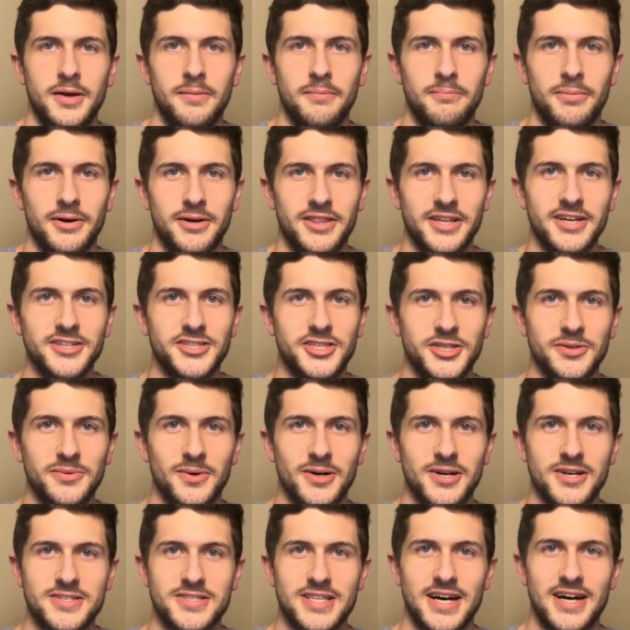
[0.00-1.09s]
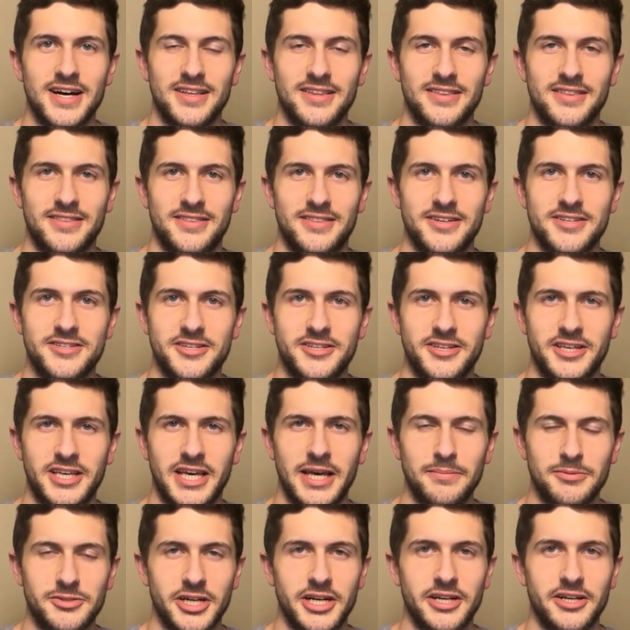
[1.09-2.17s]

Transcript: But the issue was that this Keep Trade